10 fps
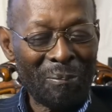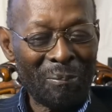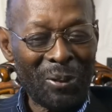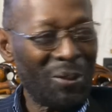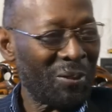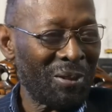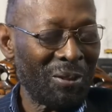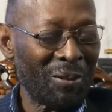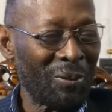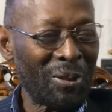council,
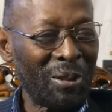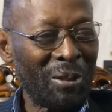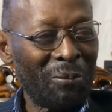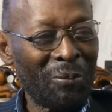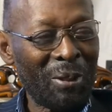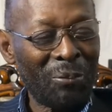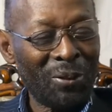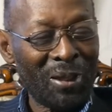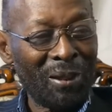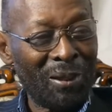or was the
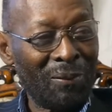representative